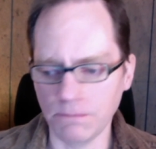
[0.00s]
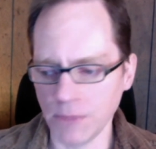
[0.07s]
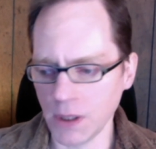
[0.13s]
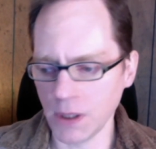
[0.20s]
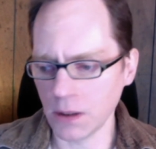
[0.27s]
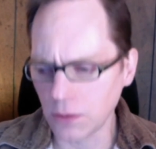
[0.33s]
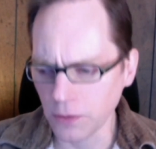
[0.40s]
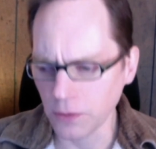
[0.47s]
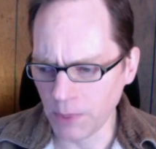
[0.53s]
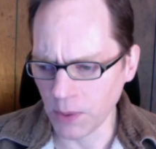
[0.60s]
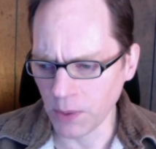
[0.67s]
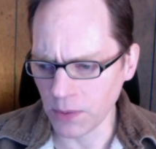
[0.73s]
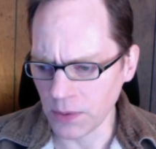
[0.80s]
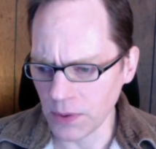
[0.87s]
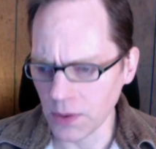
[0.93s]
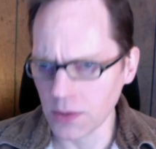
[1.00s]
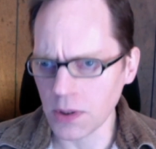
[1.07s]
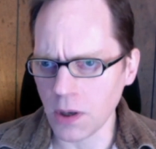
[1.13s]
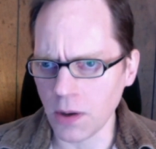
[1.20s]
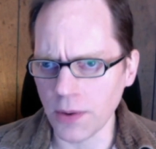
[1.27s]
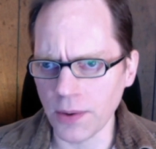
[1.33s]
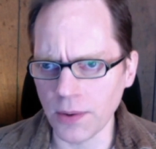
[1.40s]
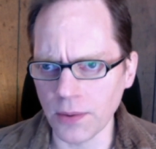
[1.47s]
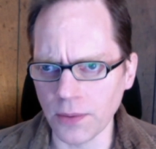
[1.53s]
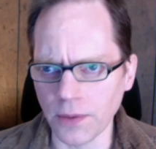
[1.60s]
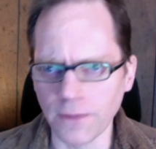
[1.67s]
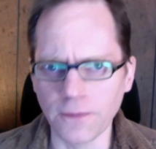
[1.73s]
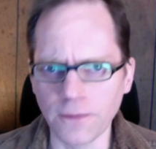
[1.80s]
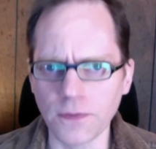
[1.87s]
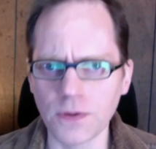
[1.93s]
include both of those, although the
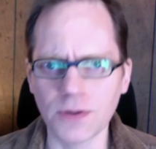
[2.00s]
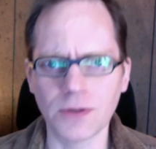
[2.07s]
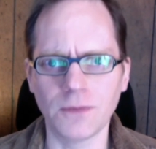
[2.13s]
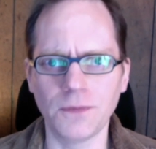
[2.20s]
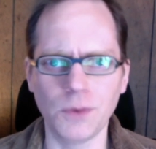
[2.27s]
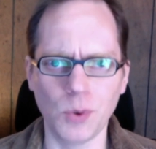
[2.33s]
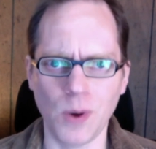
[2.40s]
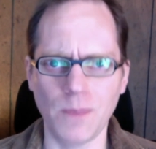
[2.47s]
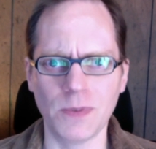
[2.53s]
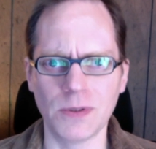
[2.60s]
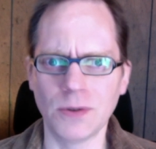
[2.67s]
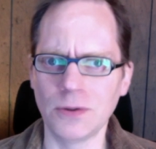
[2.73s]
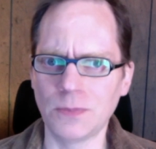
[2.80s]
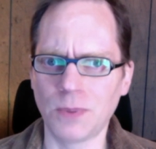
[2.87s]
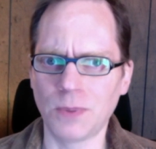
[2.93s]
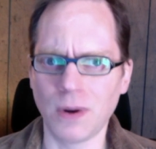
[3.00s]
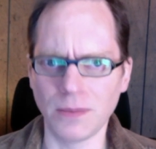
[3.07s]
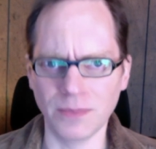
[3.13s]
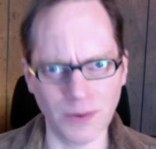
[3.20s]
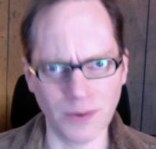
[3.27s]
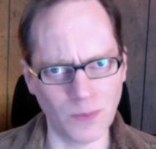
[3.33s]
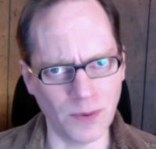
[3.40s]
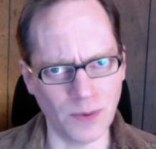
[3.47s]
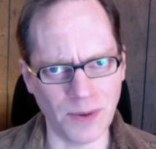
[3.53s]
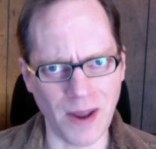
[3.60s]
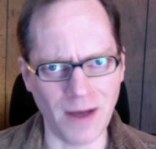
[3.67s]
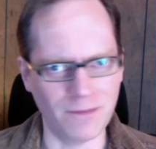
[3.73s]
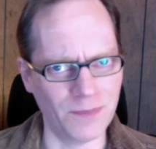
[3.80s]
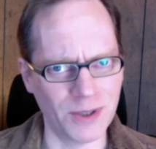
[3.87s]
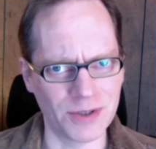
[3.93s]
first few episodes probably won't
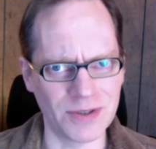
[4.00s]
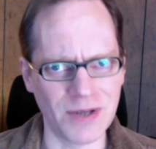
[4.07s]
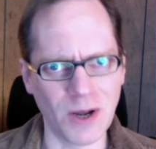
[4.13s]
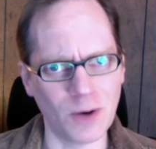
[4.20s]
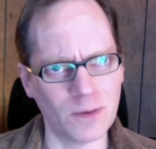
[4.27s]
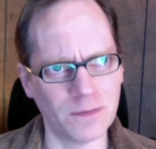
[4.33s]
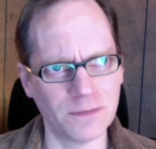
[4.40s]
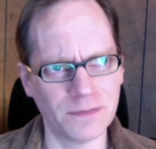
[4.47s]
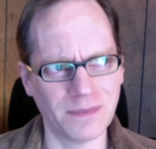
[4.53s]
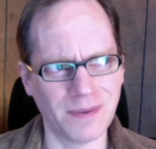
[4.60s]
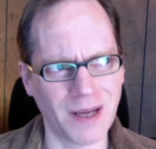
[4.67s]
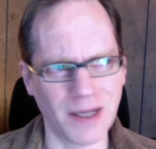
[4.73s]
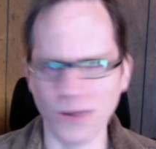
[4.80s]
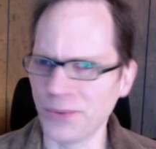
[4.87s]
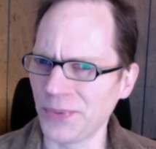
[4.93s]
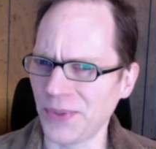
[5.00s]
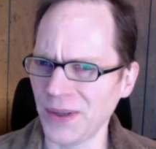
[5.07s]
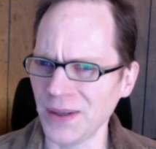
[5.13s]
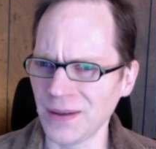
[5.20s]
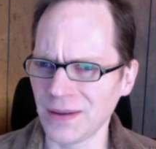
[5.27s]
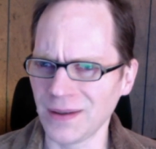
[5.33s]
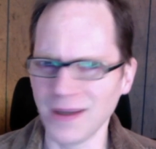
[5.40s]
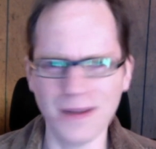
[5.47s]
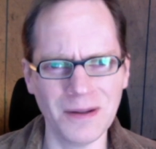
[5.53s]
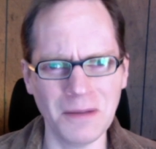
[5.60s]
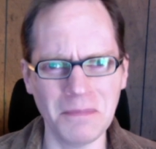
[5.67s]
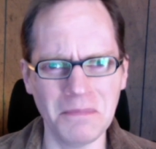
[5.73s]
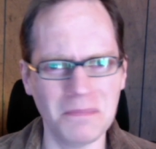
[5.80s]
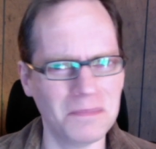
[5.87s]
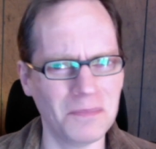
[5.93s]
have much Delve, I don't think, in them.